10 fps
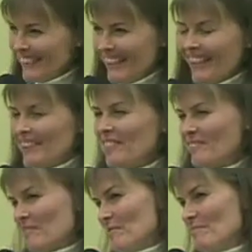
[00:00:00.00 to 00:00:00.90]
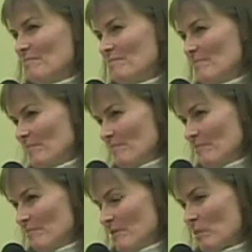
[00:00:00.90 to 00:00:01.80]
and
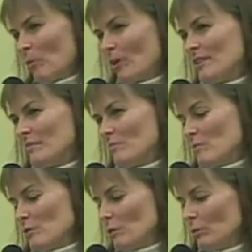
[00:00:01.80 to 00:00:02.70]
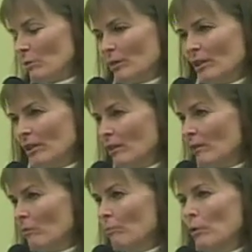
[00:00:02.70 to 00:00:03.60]
support him to
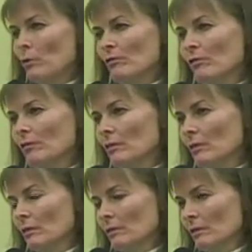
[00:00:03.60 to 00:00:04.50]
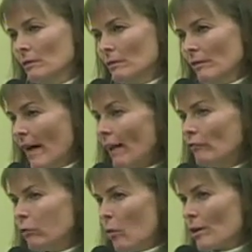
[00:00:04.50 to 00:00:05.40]
move that
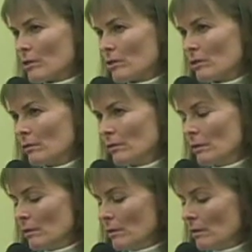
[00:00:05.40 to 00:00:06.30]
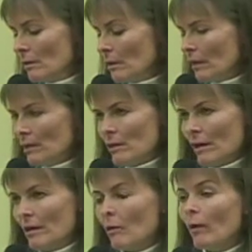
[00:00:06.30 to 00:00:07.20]
force in
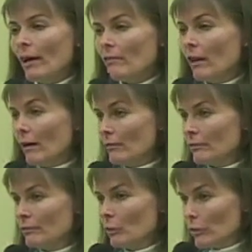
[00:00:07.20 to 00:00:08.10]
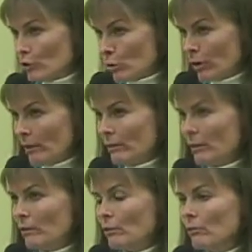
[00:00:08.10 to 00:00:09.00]
a way of love or joy
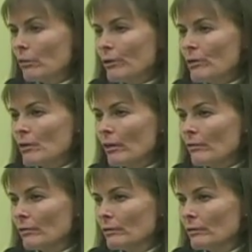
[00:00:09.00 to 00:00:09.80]
for yourself.